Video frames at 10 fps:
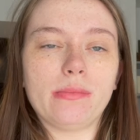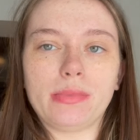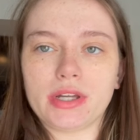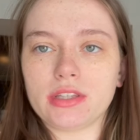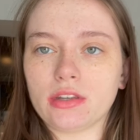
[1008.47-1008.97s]

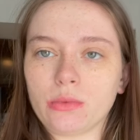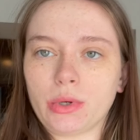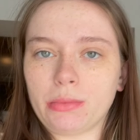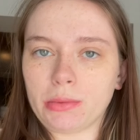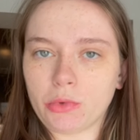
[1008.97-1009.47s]
but there will
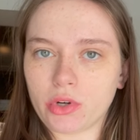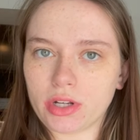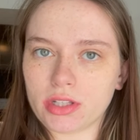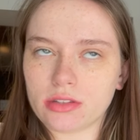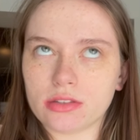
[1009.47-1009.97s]
be more
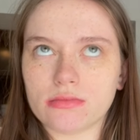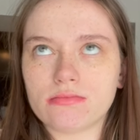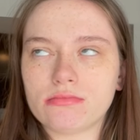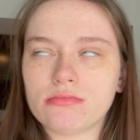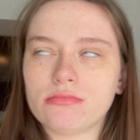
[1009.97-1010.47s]
in
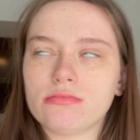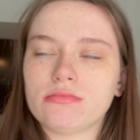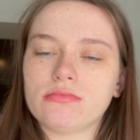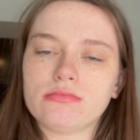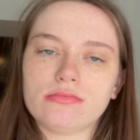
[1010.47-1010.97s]

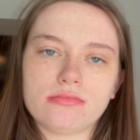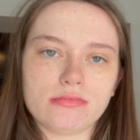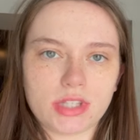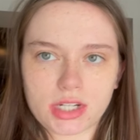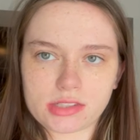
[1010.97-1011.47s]

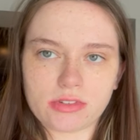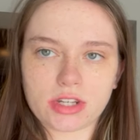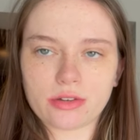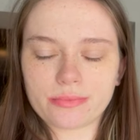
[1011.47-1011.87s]
the next video